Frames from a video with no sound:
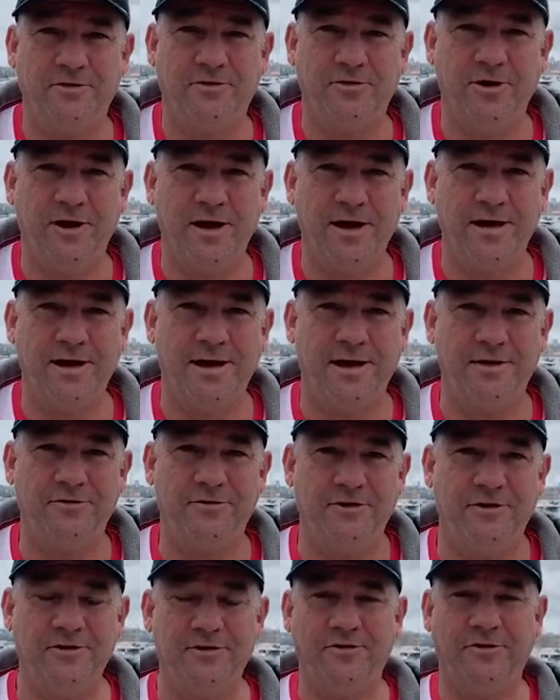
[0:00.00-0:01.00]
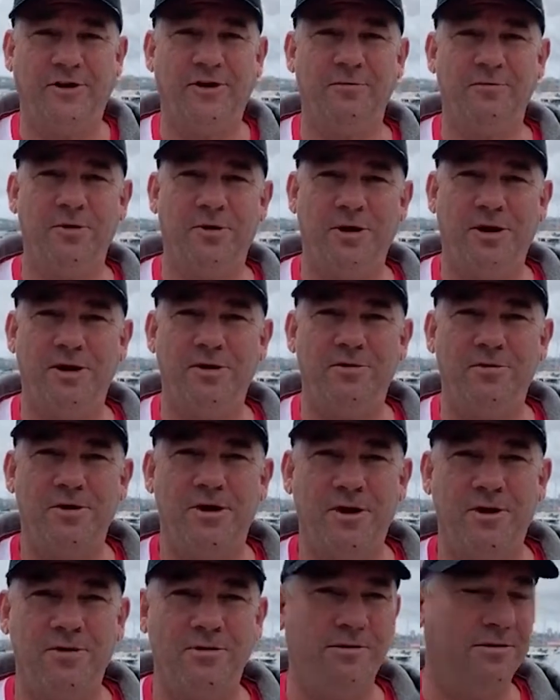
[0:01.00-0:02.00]
Australia. As you can see, I'm not in Hong
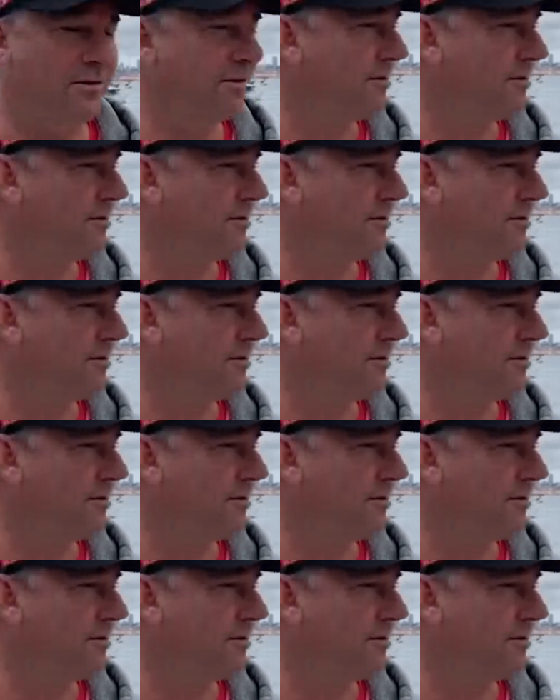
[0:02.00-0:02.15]
Kong.